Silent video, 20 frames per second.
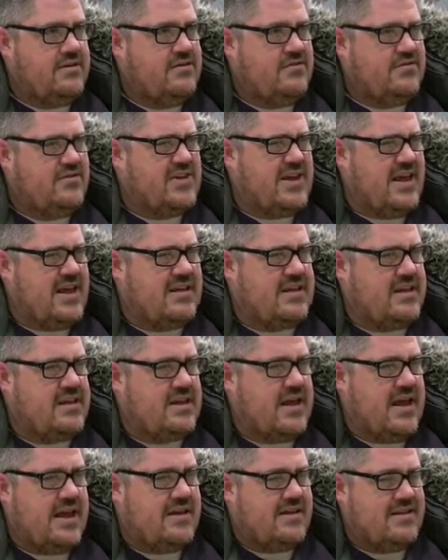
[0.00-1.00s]
You forget
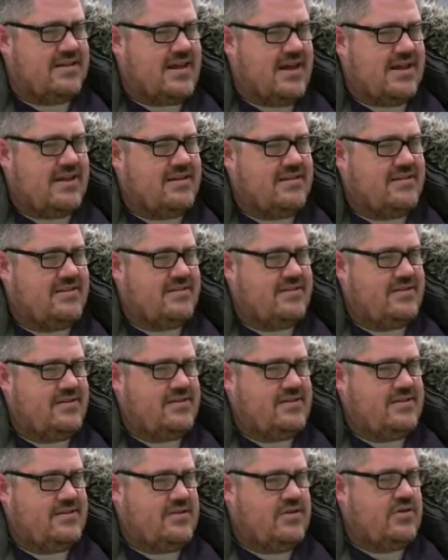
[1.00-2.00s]
that that, that
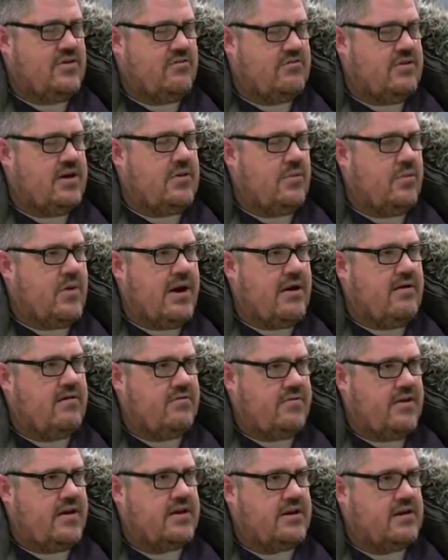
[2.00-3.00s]
you're not really
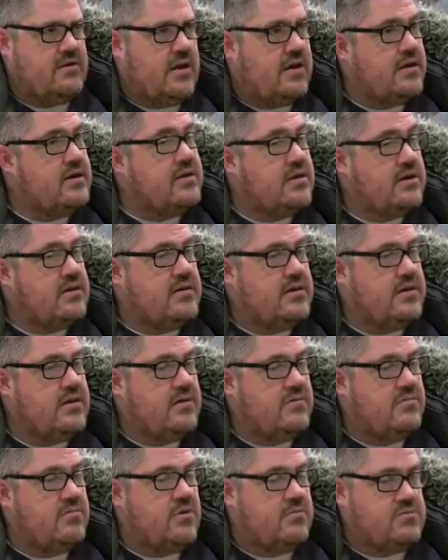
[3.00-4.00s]
aware of it. And, and
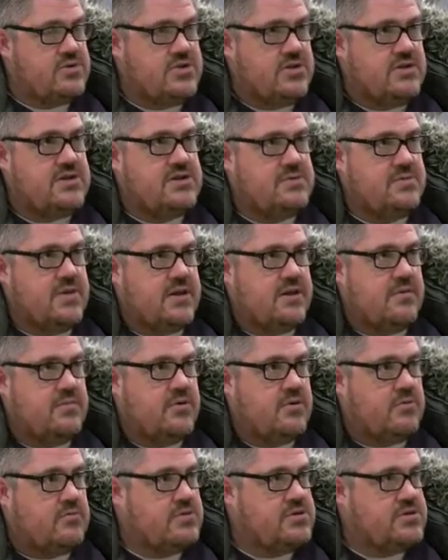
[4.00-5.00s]
what was nice about the
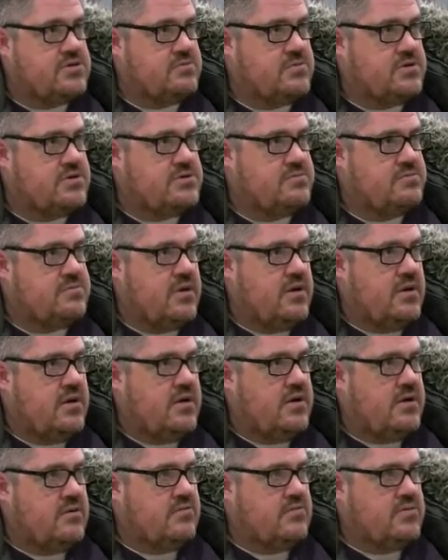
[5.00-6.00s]
book was was
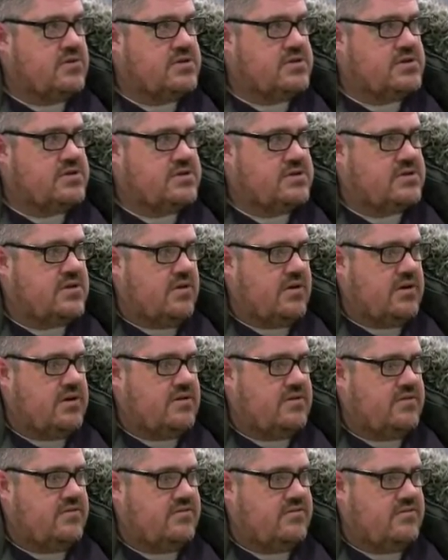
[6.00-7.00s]
was
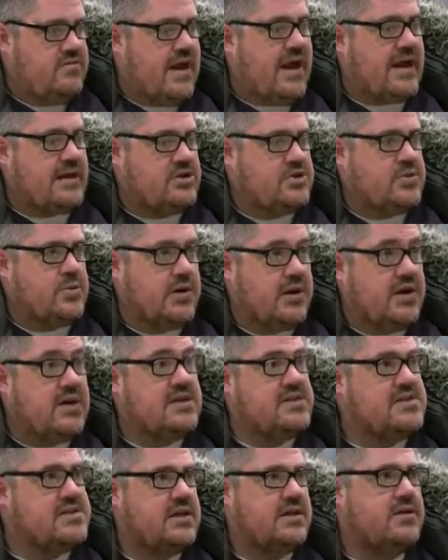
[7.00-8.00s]
kind of
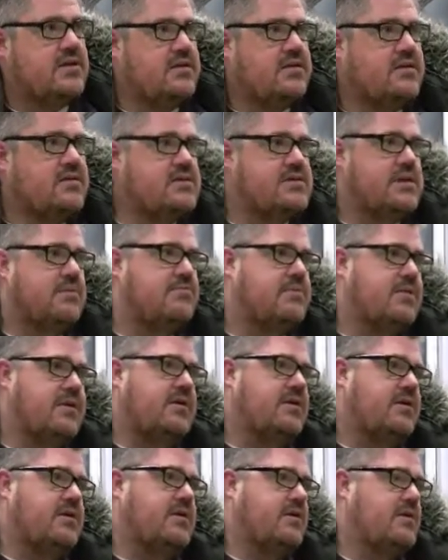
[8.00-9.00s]
actualizing
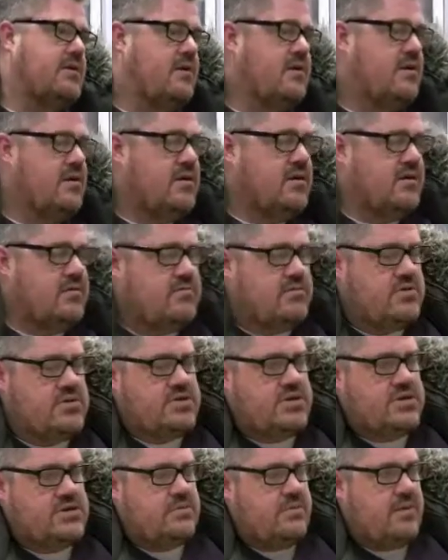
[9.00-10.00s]
something that
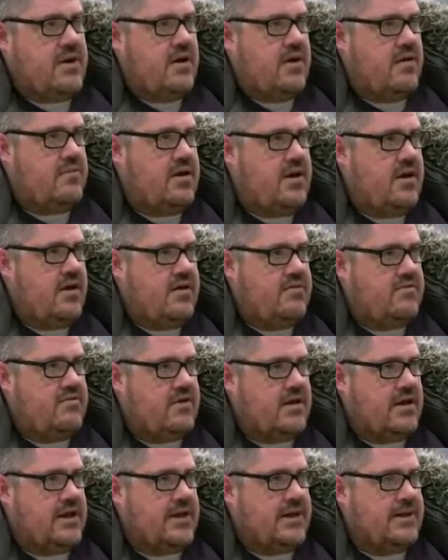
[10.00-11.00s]
it's just a part of
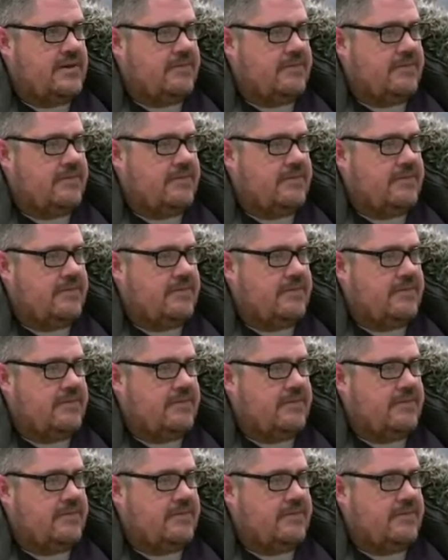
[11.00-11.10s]
my